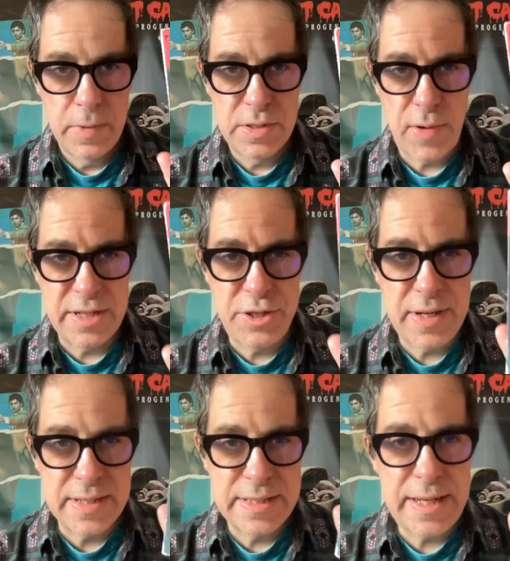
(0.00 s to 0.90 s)
So as you
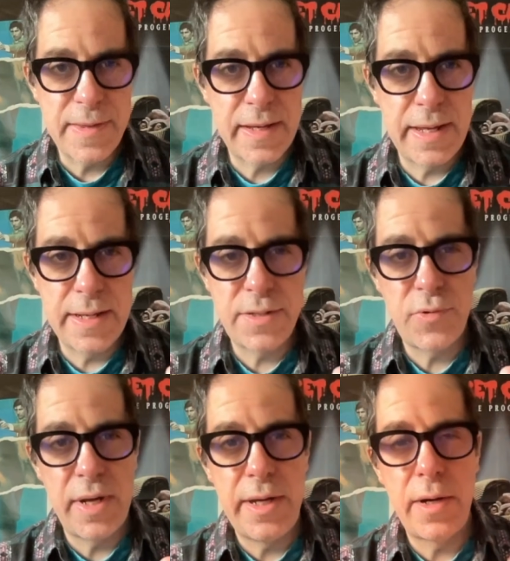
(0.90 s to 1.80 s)
can see, The Kiss
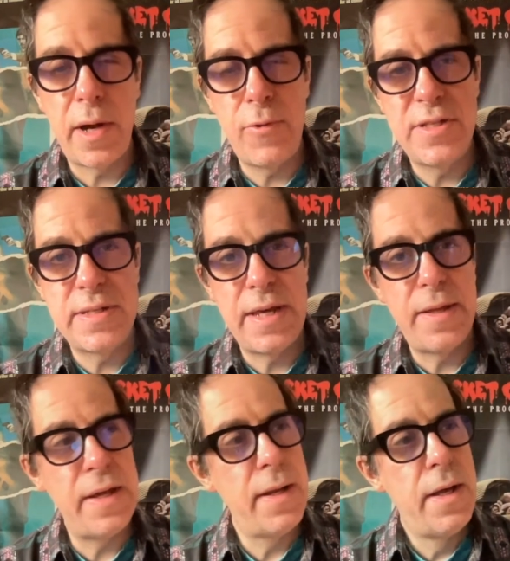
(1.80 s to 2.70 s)
right here, I would say
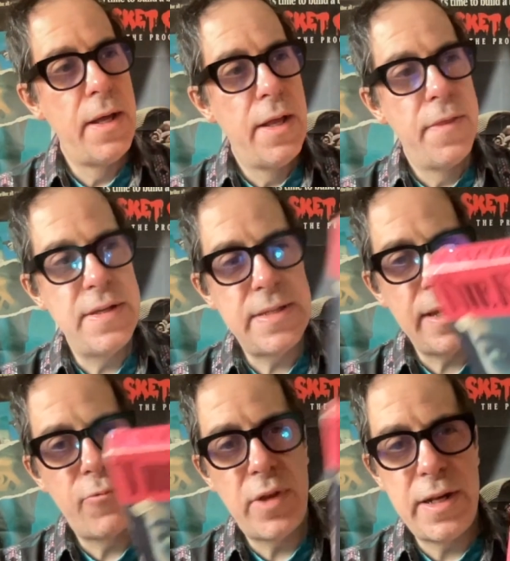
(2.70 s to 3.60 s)
that this
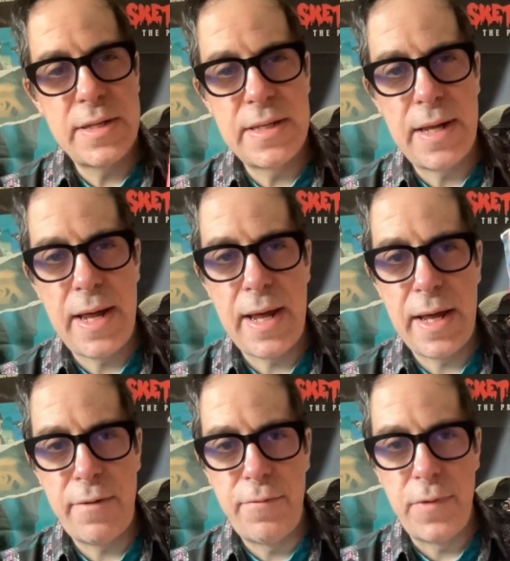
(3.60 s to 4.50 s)
thing really doesn't
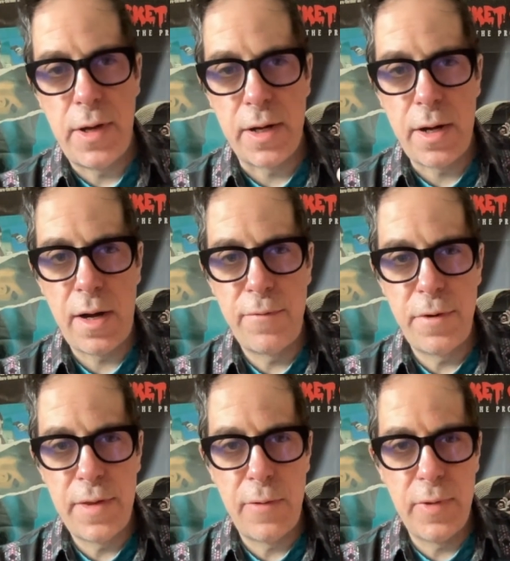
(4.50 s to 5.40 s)
have a cover
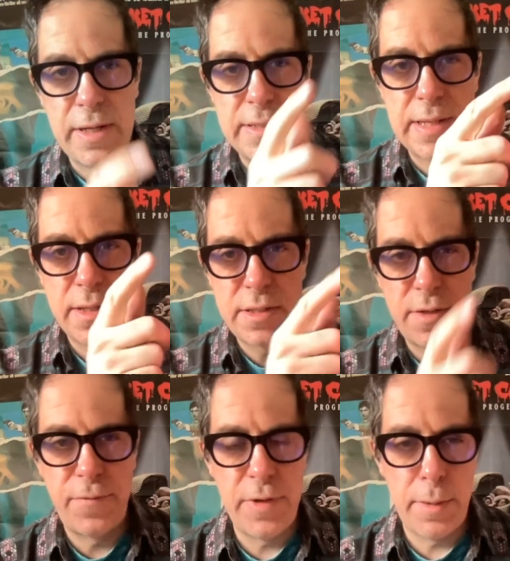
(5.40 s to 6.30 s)
that really sells the
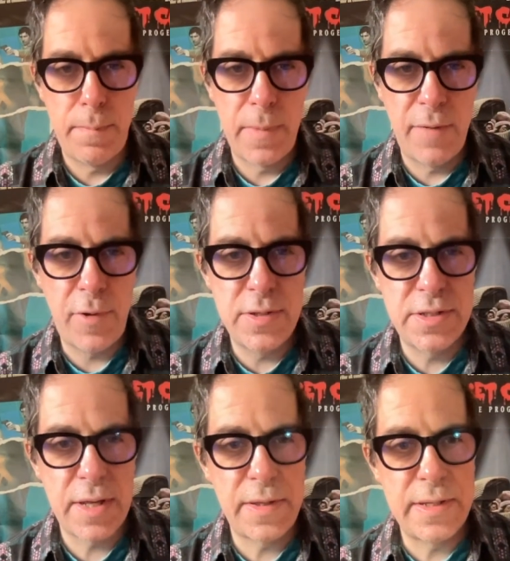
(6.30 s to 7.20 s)
film. I've always
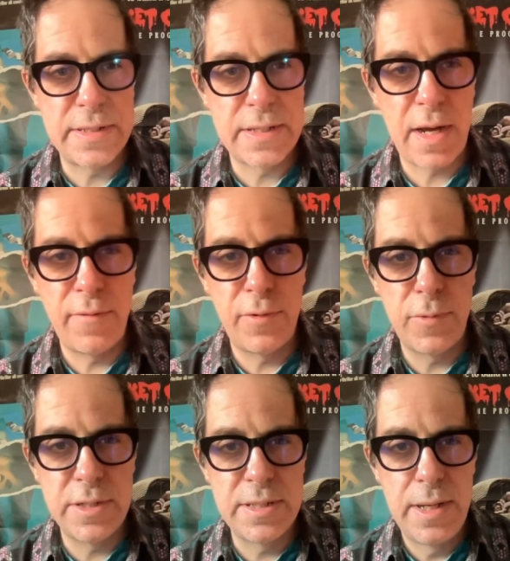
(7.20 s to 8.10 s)
thought that this cover
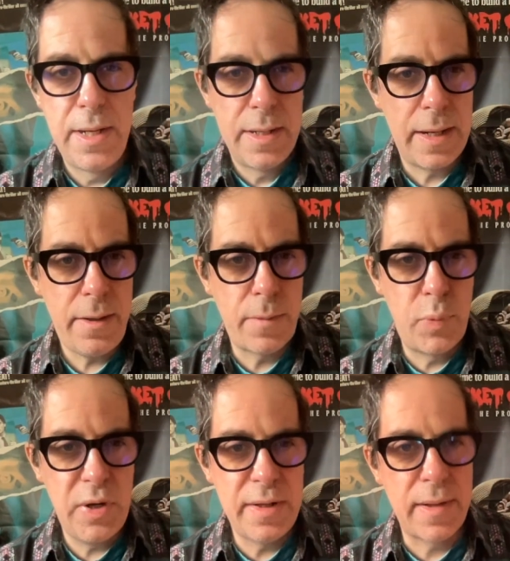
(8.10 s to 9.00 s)
was, I don't know,
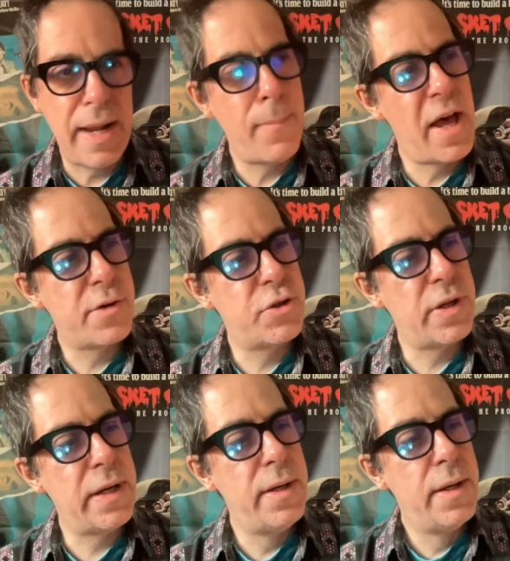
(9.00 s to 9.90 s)
pretty lame actually.